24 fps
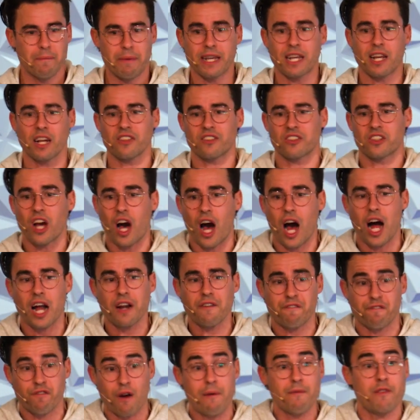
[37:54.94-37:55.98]
because God,
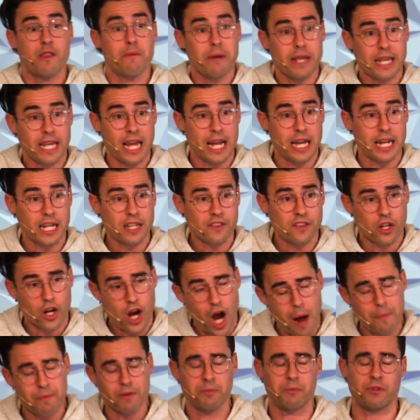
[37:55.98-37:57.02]
from the beginning, the
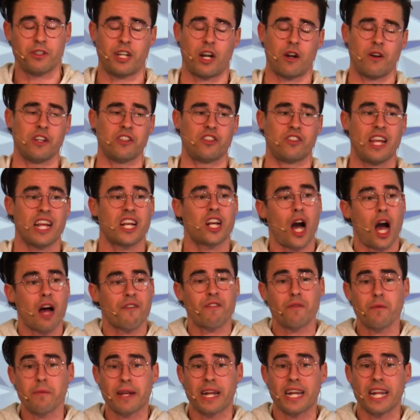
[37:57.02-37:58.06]
complementarians say, God,
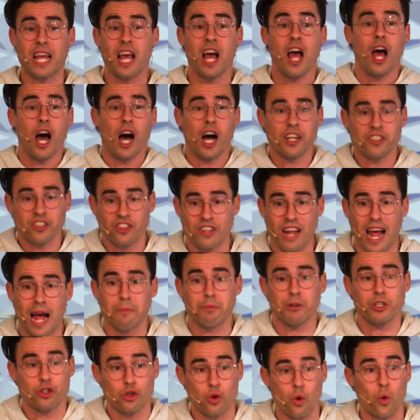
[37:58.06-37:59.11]
from the beginning,
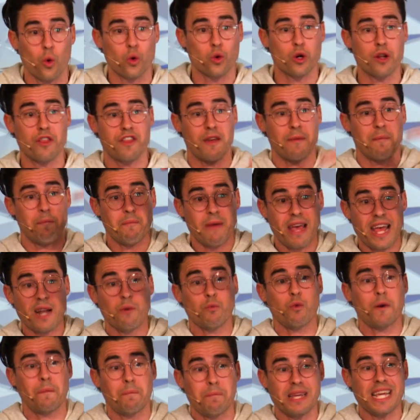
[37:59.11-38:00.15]
established order that men
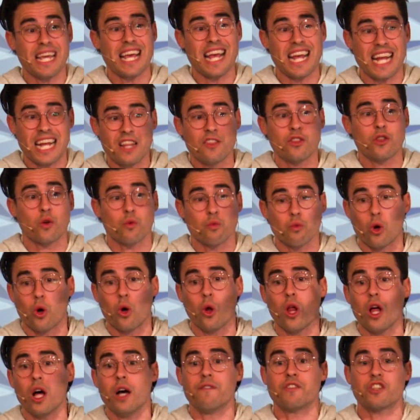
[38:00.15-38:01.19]
would be in the
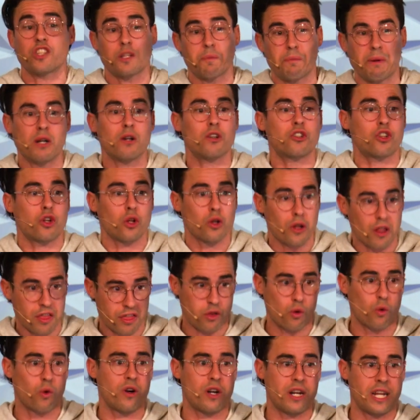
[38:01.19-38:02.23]
role of spiritual
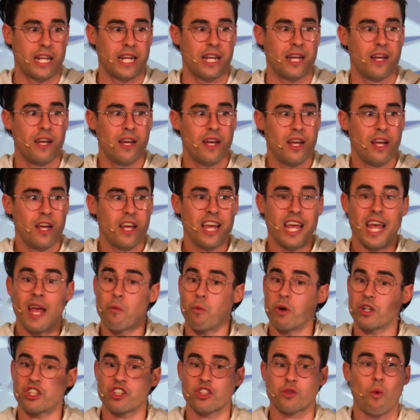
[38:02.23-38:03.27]
authority and
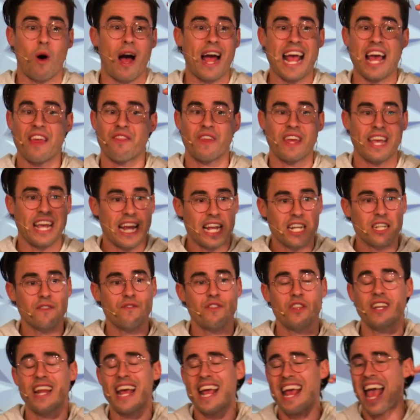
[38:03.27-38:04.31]
which is why at the end of
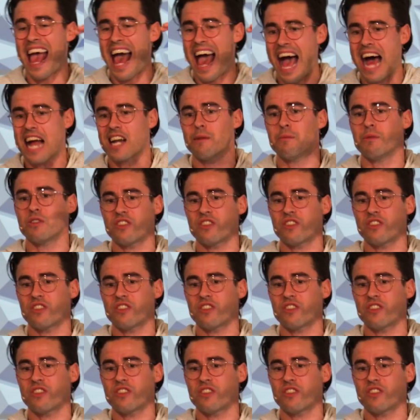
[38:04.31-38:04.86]
the day, Adam